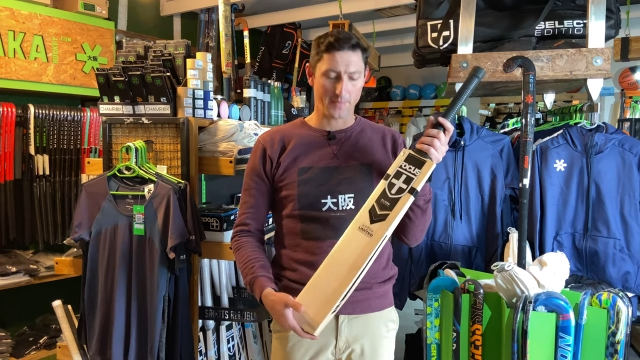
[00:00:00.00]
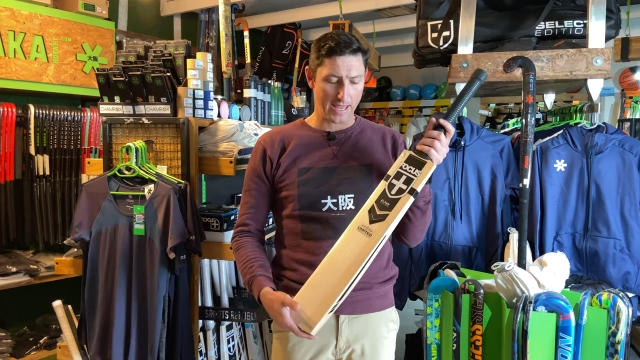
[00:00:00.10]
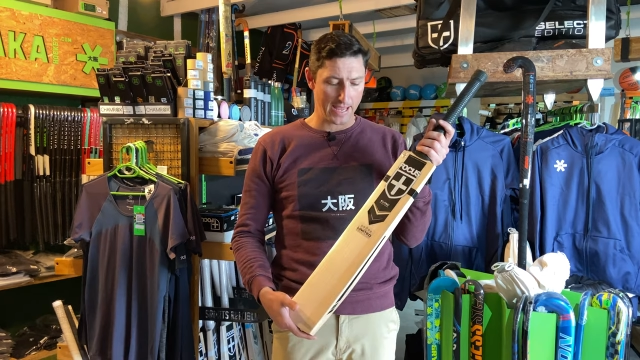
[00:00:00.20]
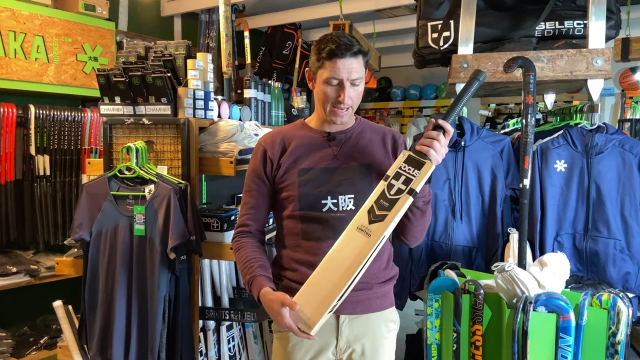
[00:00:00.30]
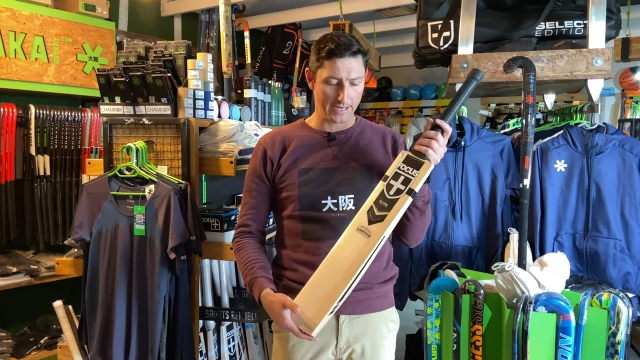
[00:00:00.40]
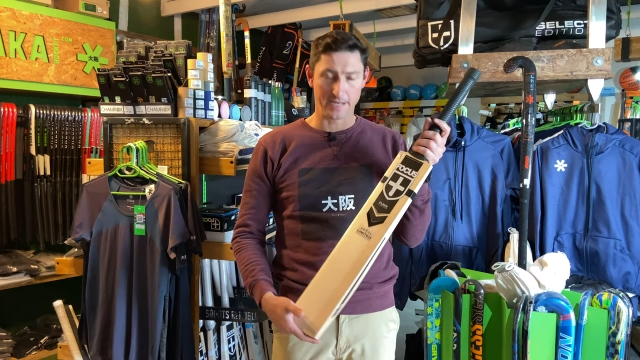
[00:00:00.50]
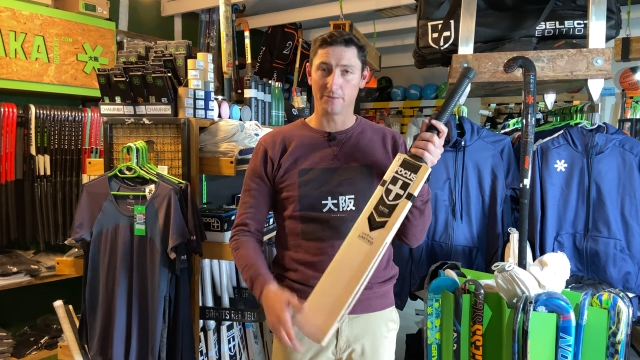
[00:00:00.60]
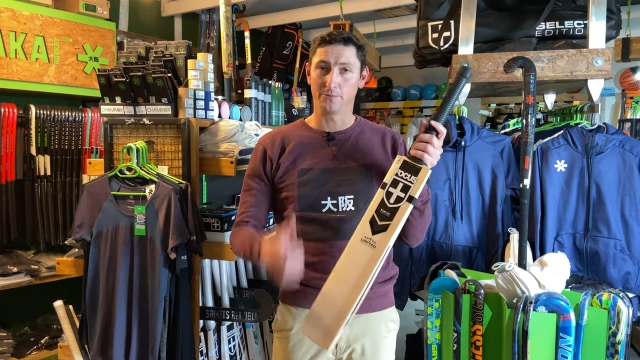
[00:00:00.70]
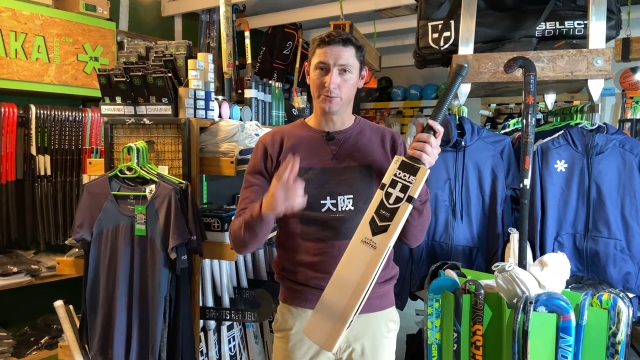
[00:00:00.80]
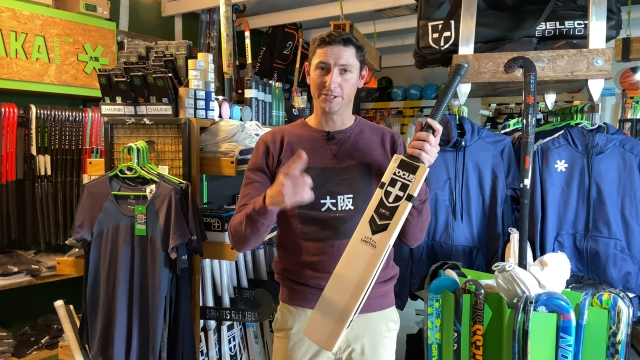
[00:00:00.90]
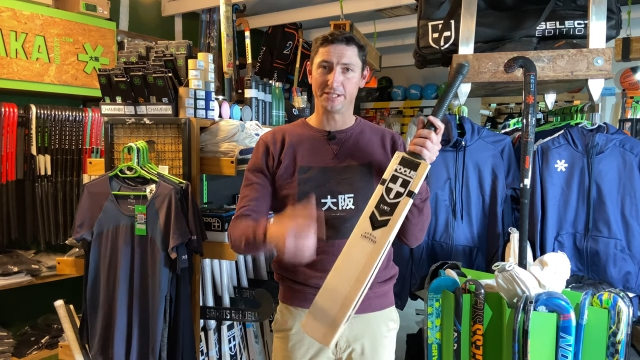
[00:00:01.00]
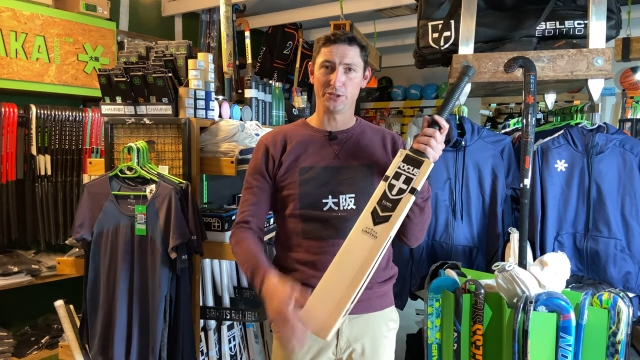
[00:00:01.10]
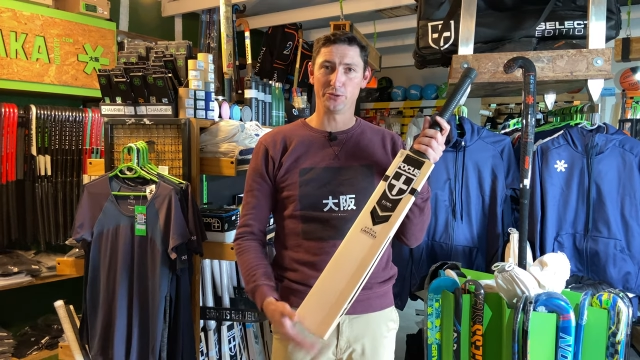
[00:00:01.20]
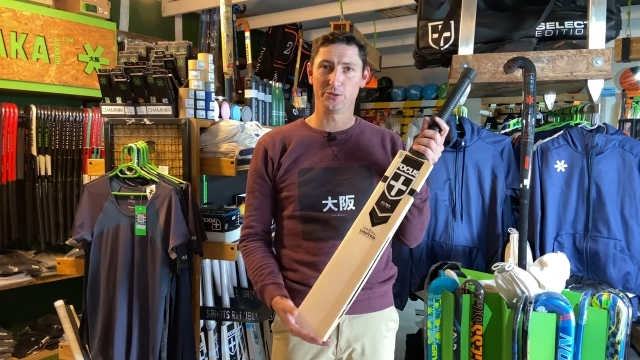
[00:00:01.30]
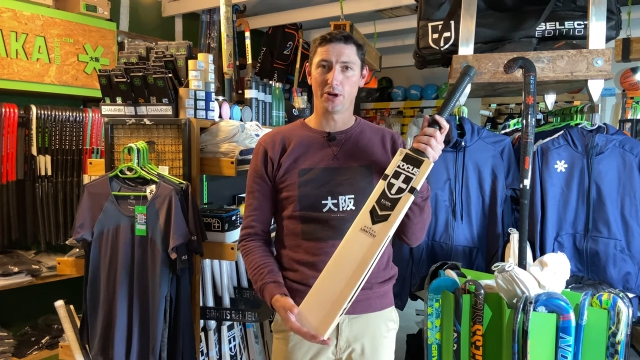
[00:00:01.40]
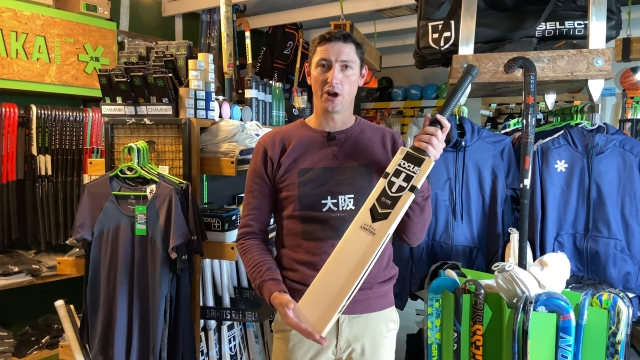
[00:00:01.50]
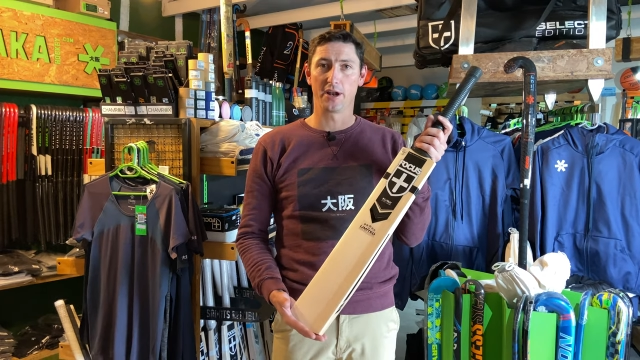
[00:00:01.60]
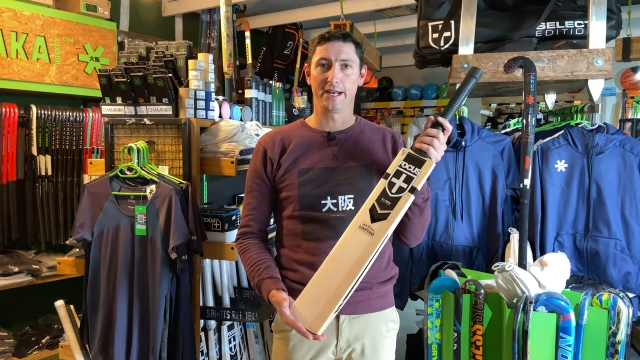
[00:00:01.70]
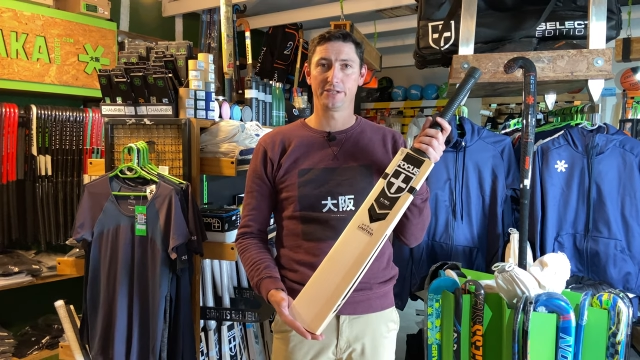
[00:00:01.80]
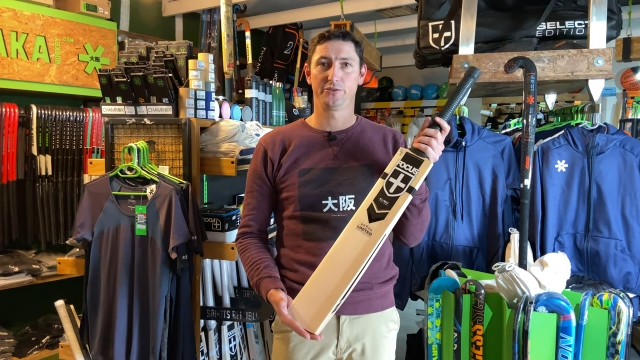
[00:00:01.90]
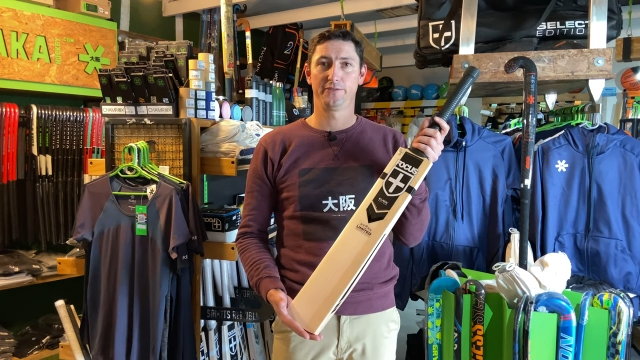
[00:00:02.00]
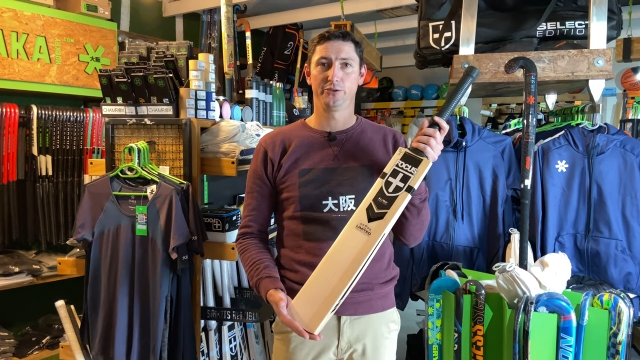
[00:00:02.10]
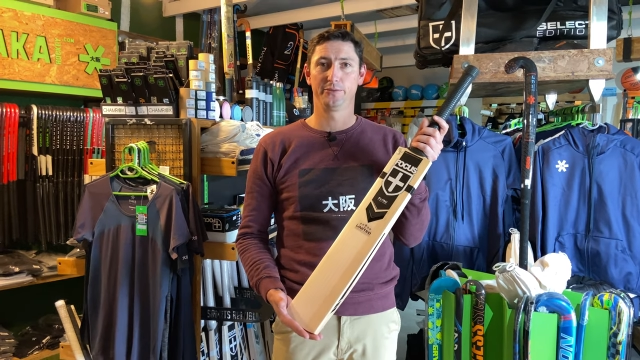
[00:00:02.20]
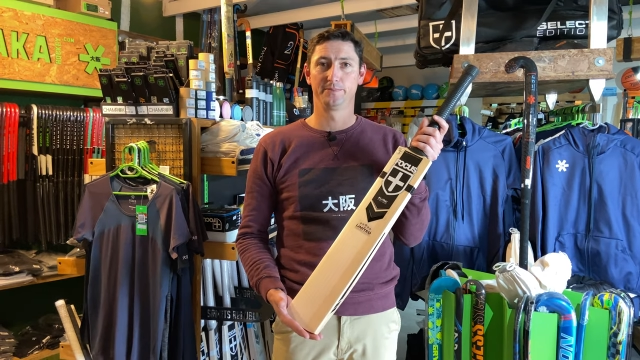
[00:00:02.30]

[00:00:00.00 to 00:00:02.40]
and uh, we'll see you on our next review.